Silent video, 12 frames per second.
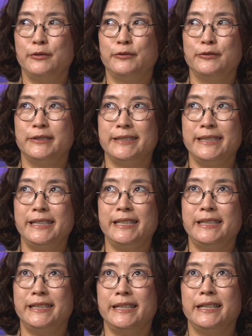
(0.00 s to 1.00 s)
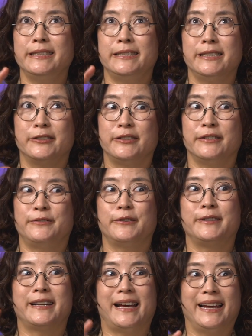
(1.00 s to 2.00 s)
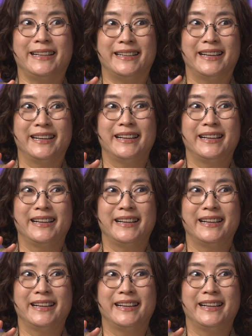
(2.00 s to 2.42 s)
who see things in a different light